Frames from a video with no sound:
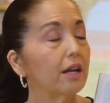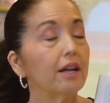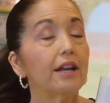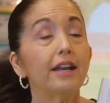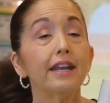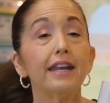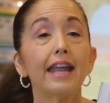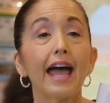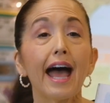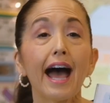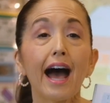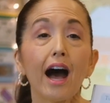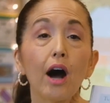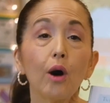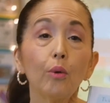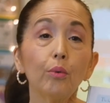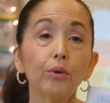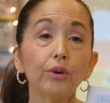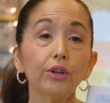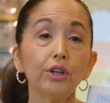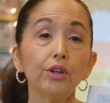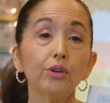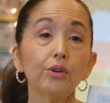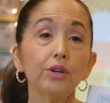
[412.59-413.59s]
"Now
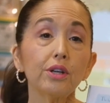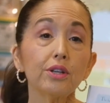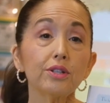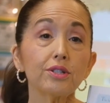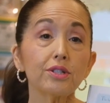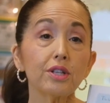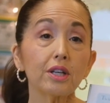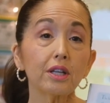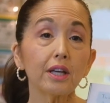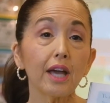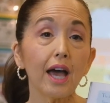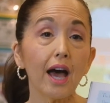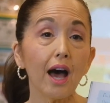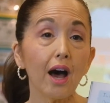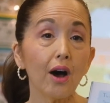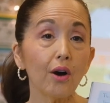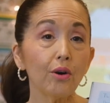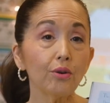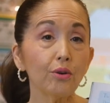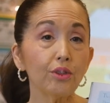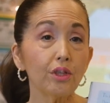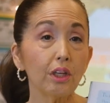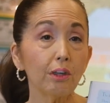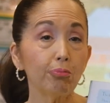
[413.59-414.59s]
will you kiss the
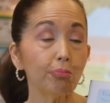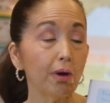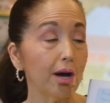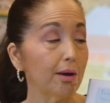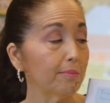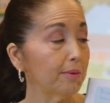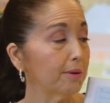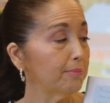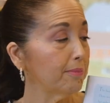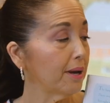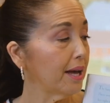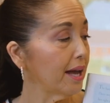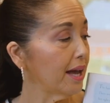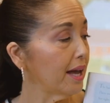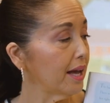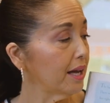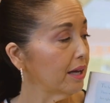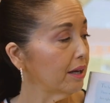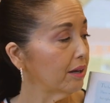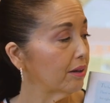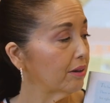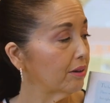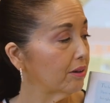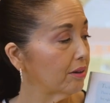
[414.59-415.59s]
cow?" said Mama
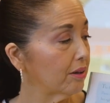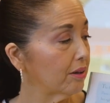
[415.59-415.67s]
May.